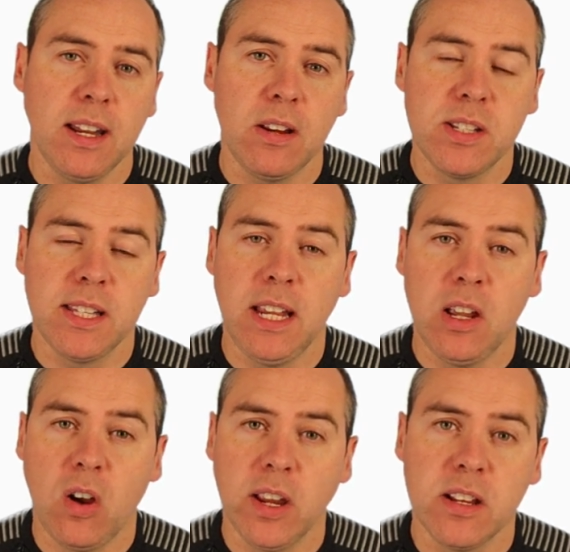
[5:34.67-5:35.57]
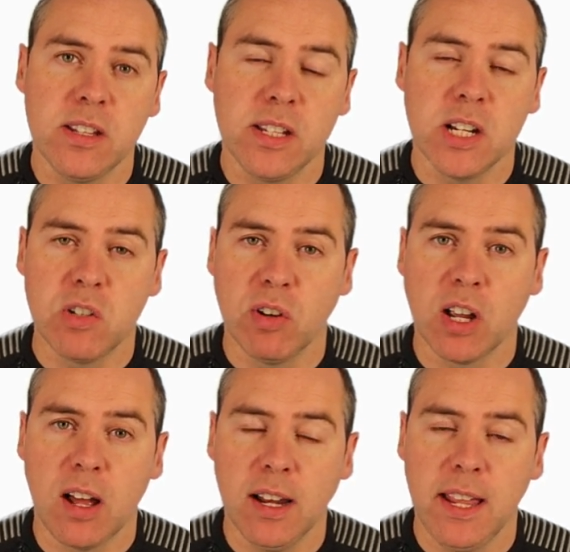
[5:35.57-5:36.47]
now see I can search for
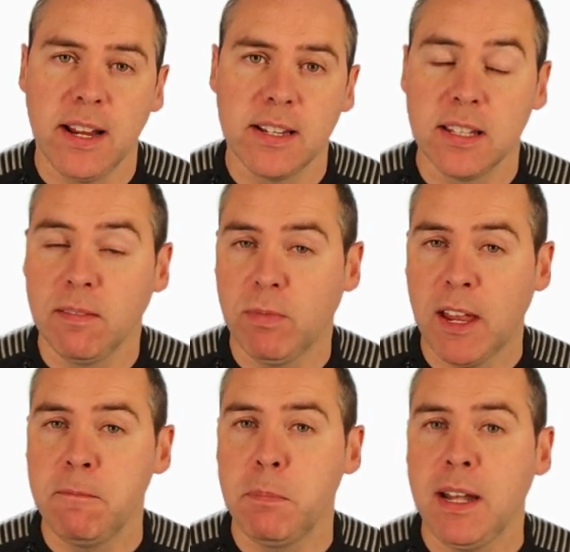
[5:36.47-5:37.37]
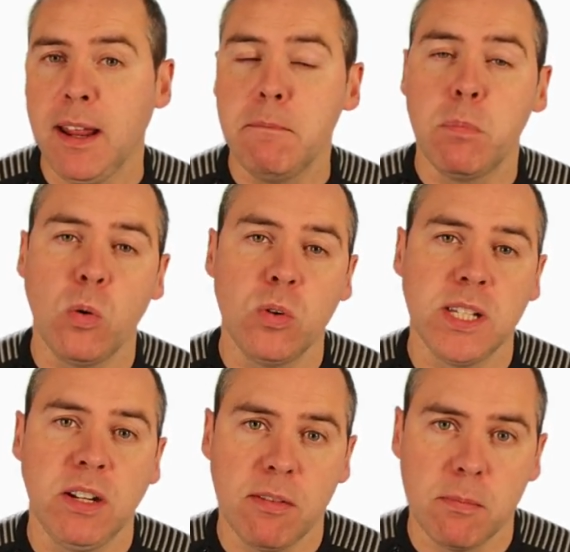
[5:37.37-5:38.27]
colleagues. They've been
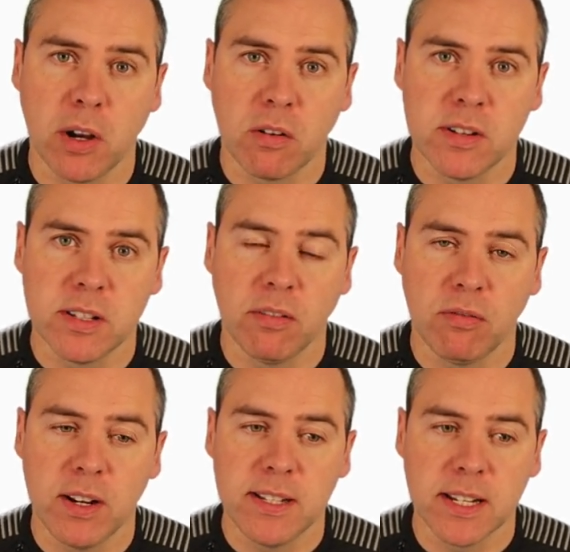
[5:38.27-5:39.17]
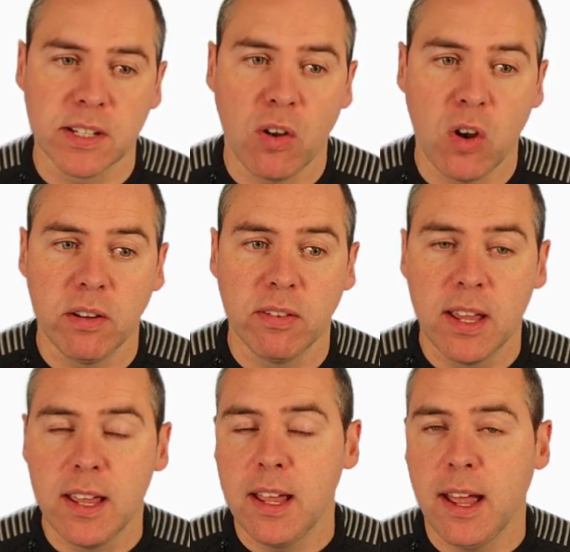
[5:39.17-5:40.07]
imported from Microsoft 365,
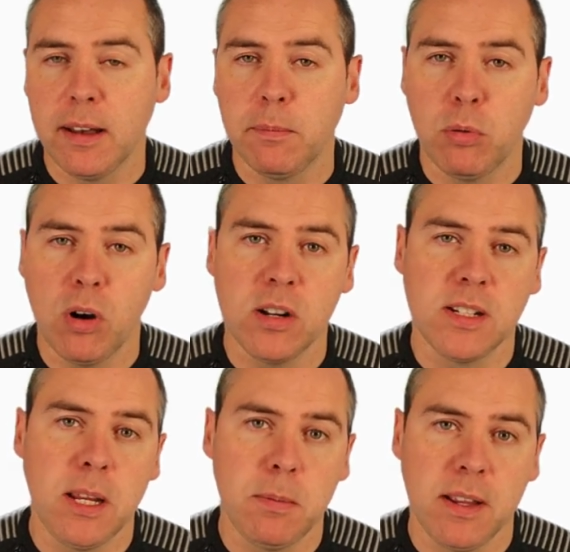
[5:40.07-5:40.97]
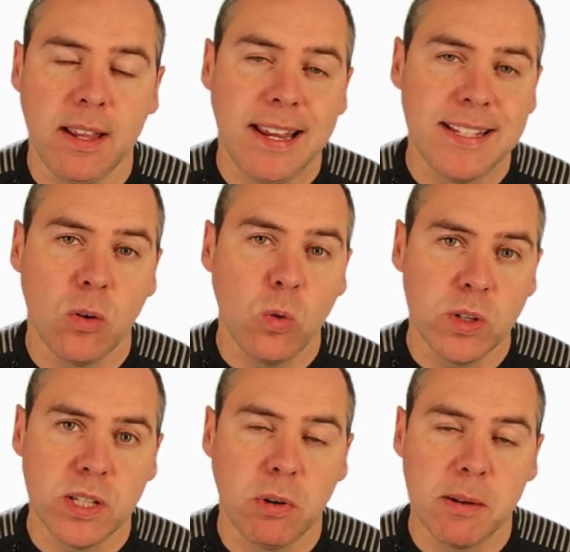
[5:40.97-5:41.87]
and Pradeep is
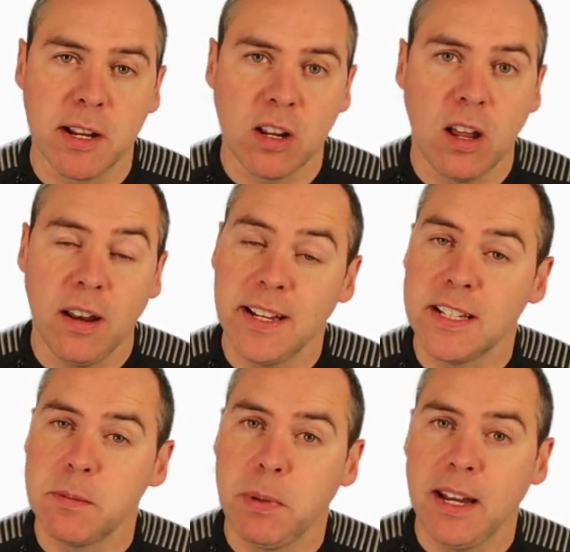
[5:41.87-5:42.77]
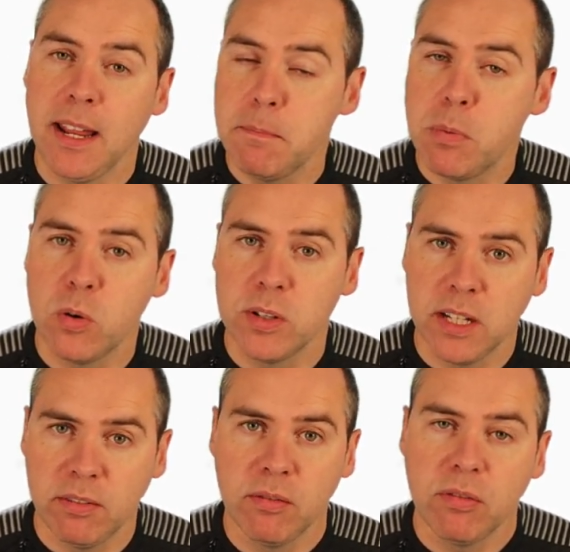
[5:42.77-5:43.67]
also one of my colleagues that's been
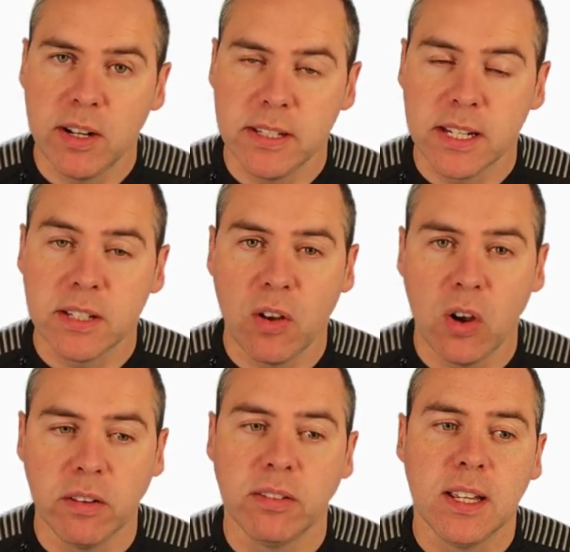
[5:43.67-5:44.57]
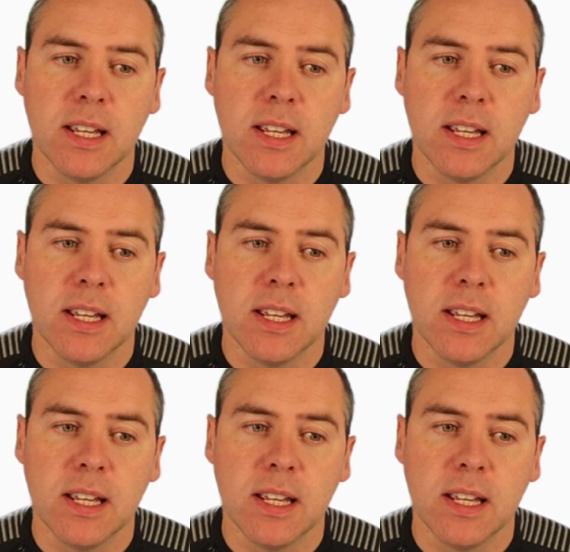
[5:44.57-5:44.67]
imported from 365.